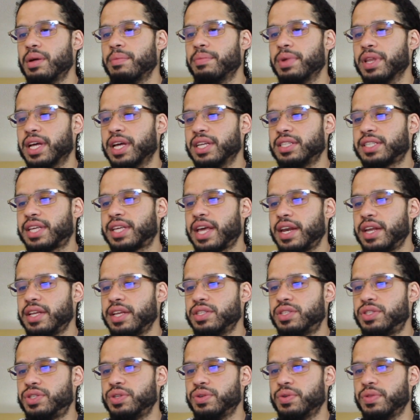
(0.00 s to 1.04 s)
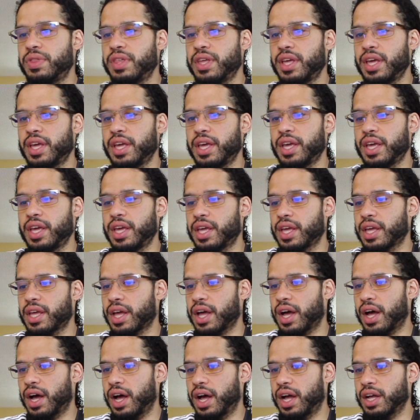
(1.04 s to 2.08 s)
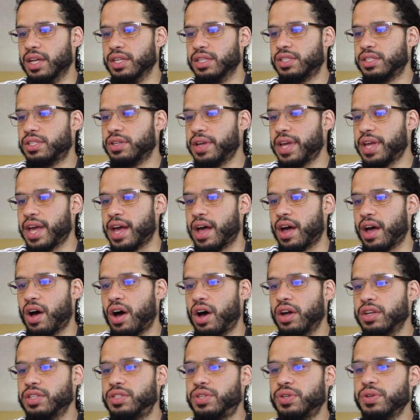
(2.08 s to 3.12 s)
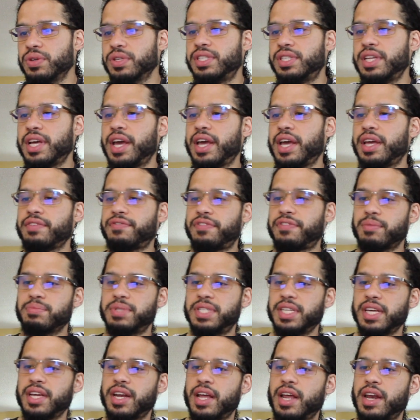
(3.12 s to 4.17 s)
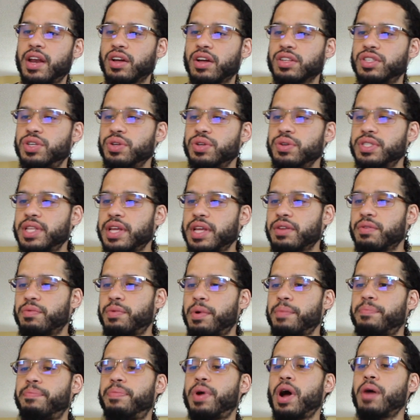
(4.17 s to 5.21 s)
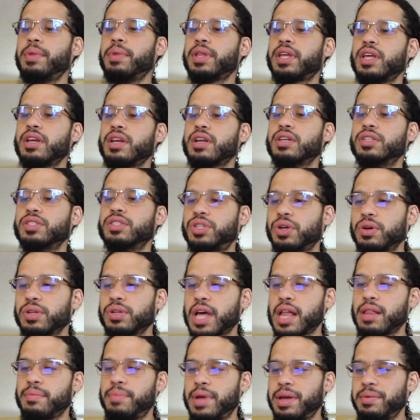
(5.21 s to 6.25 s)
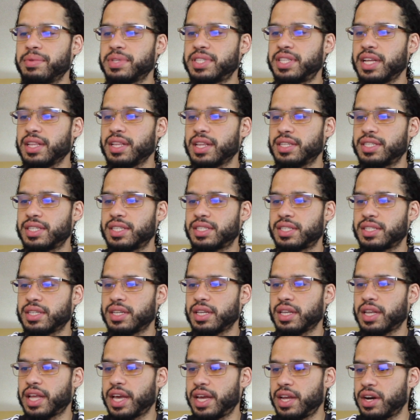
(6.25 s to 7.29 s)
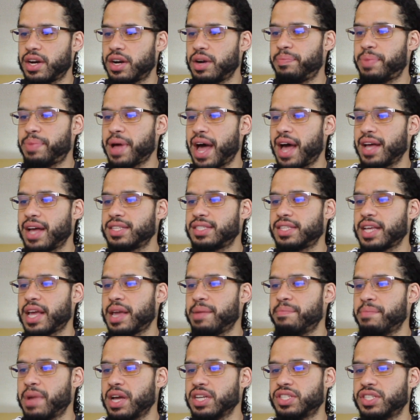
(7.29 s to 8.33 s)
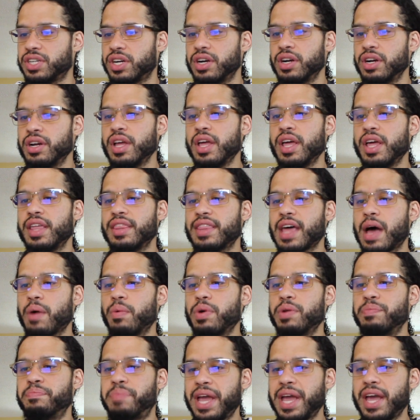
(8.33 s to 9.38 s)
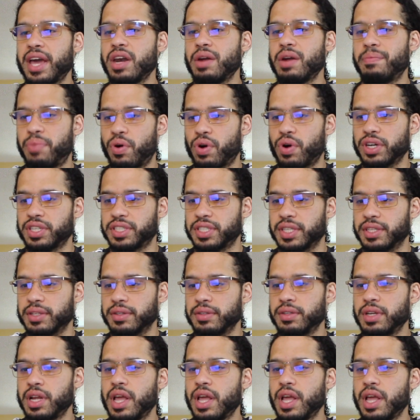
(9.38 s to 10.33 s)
But let's get into on Tuesday from CNN, on Tuesday, the Republican-controlled Alabama state legislature passed a measure that would ban abortion,